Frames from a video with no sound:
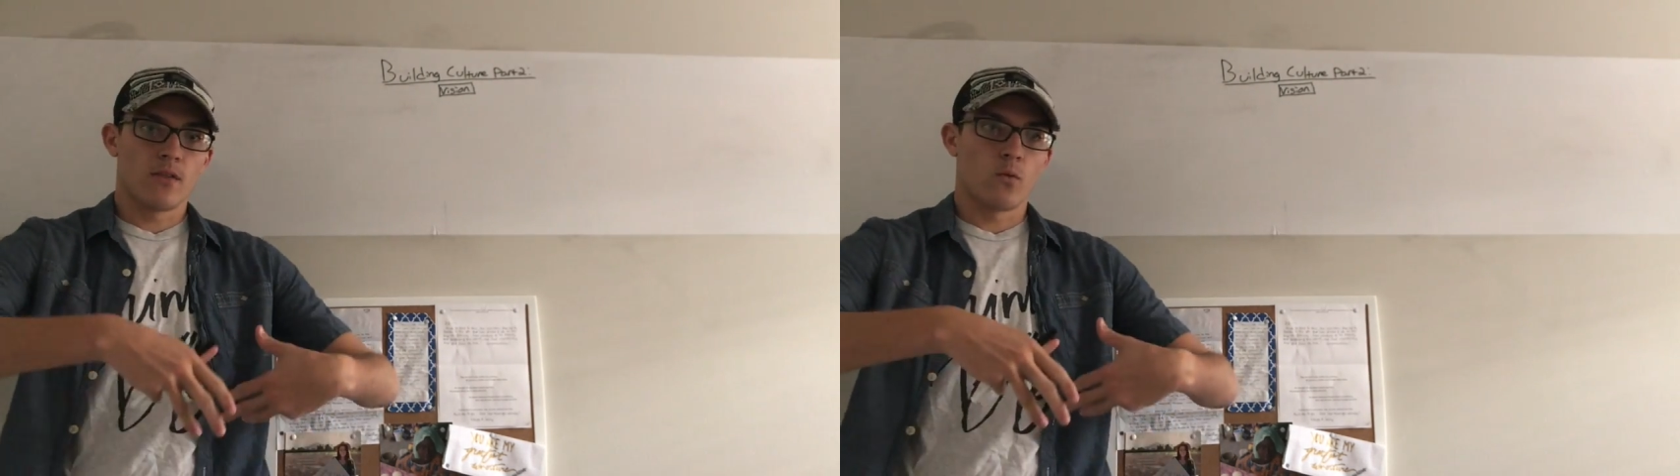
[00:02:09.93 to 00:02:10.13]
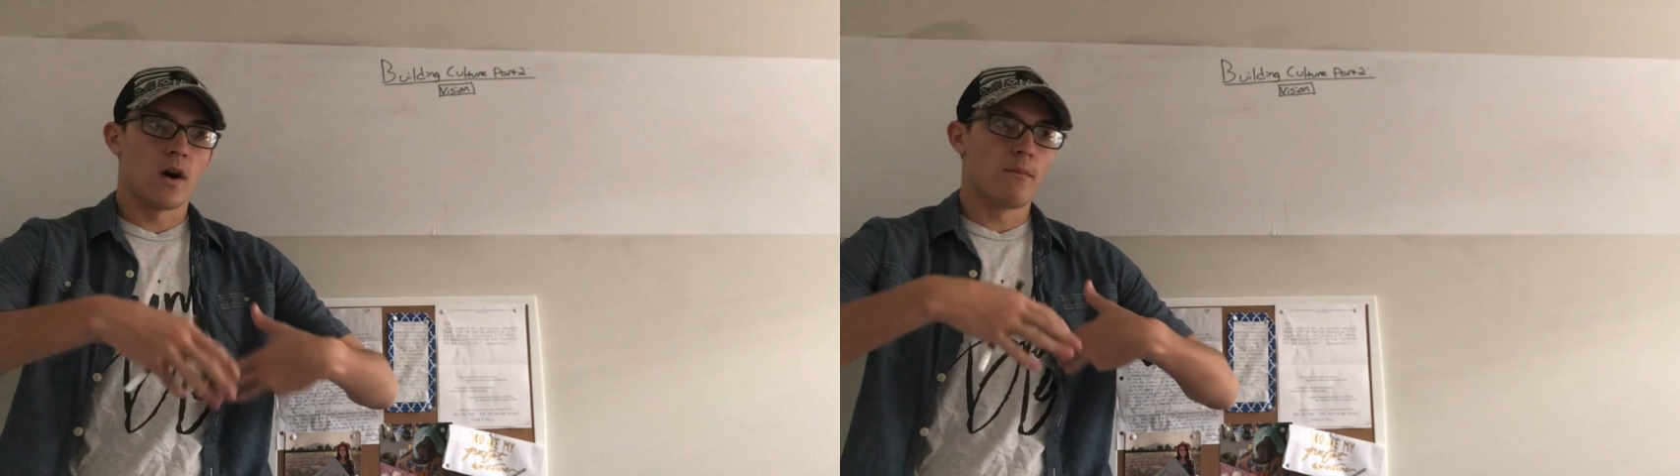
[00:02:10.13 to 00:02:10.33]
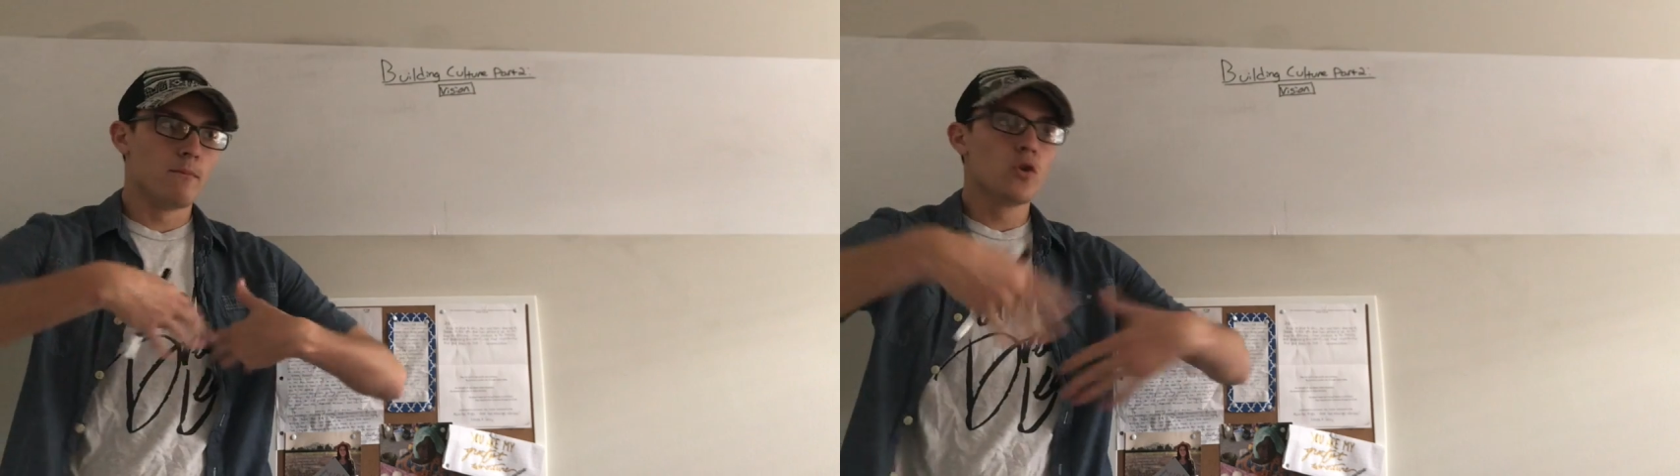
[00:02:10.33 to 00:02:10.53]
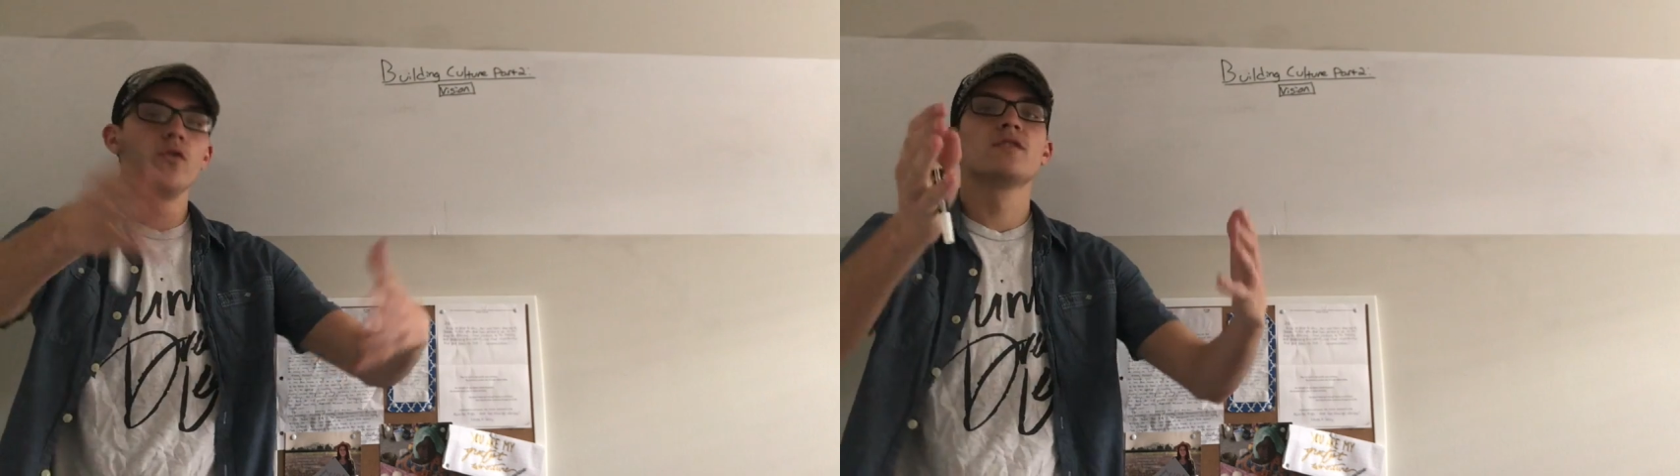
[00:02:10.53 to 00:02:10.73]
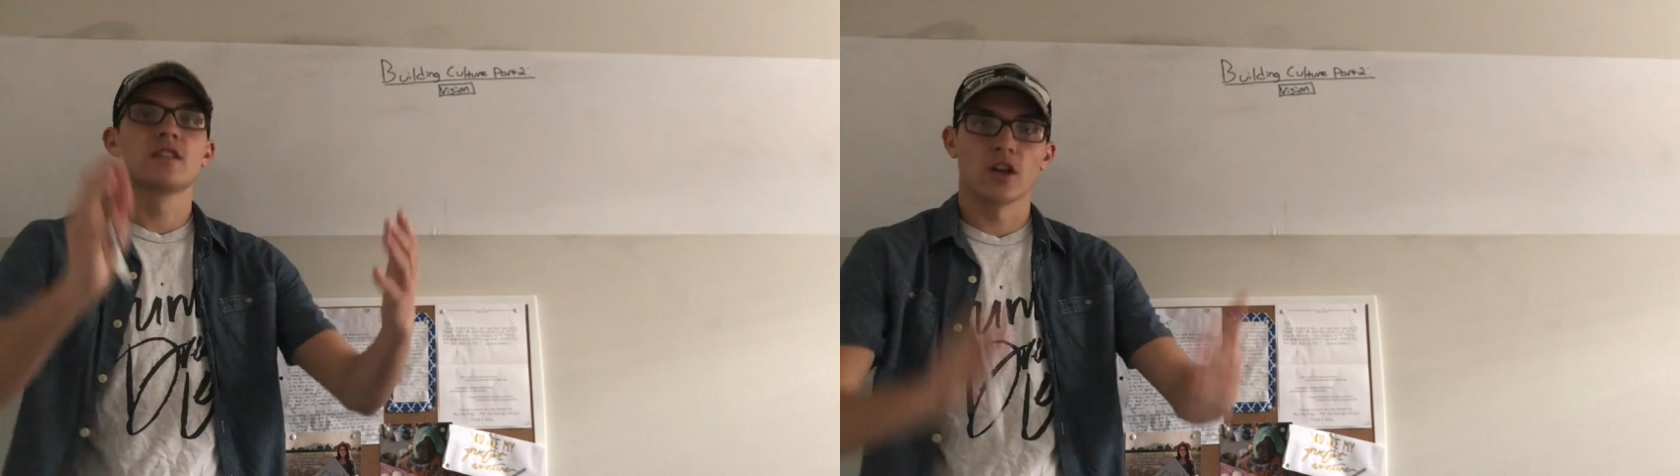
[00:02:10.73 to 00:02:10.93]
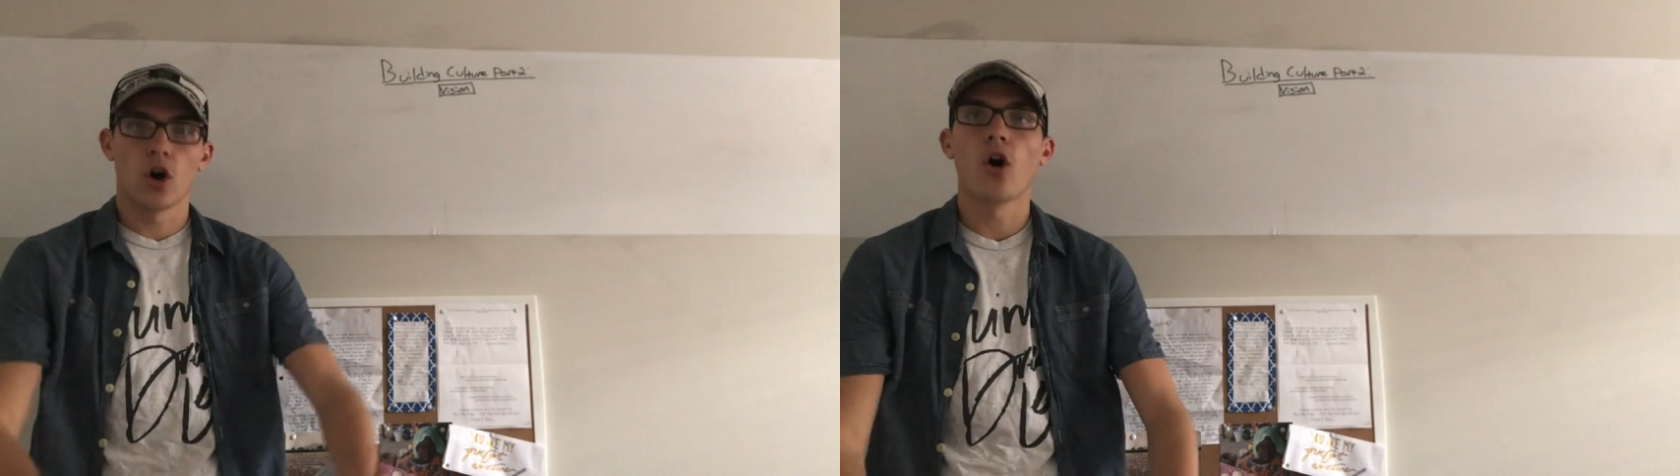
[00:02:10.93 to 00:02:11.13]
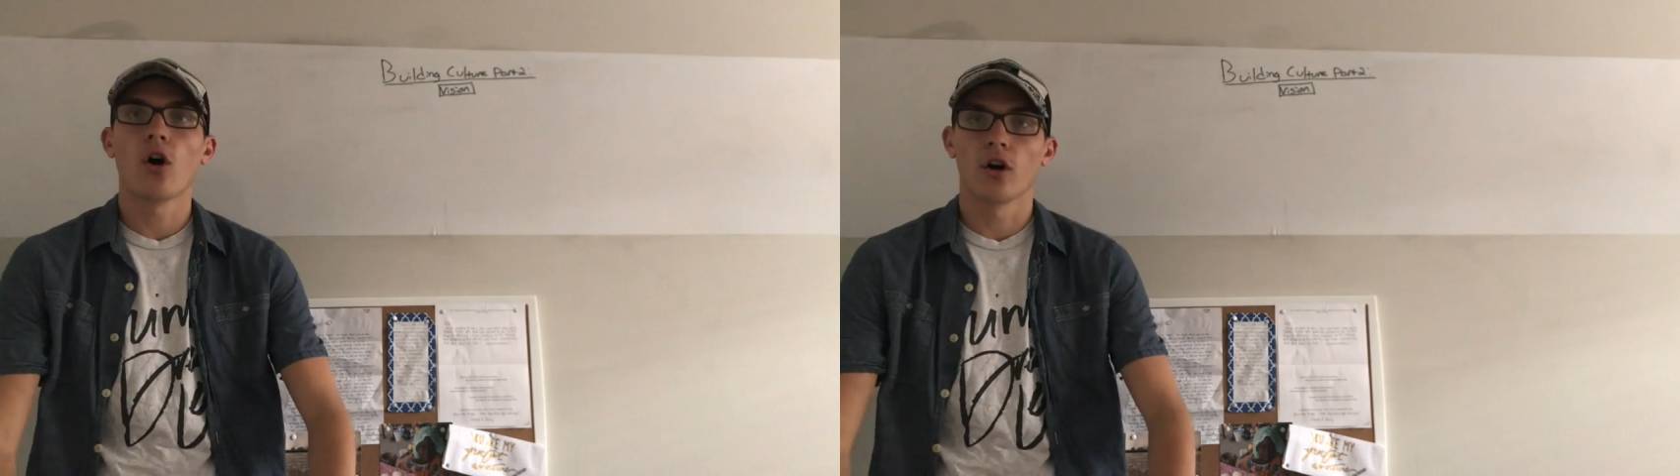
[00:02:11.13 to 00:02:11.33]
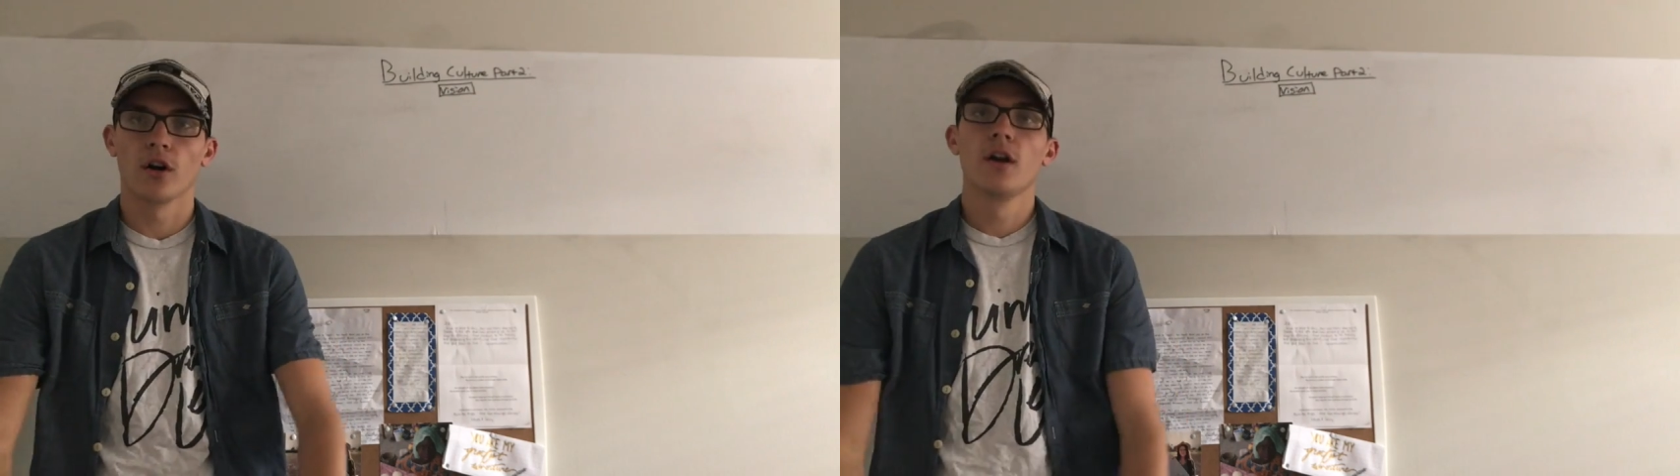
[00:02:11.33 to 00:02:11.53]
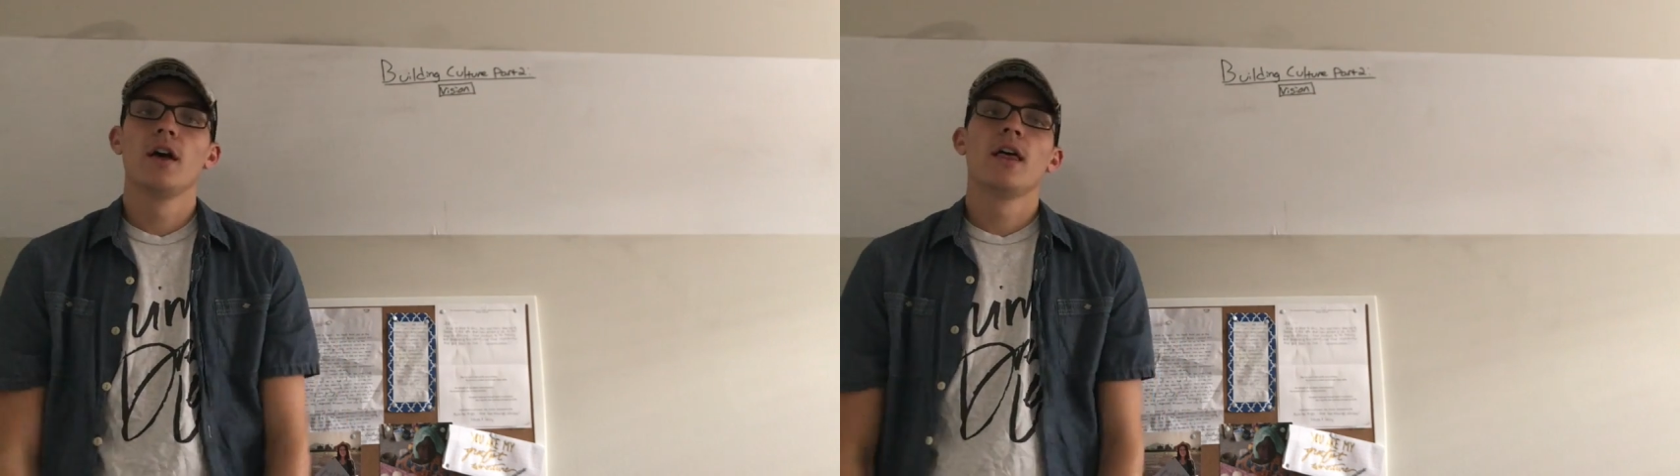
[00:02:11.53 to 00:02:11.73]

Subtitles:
what moves the car,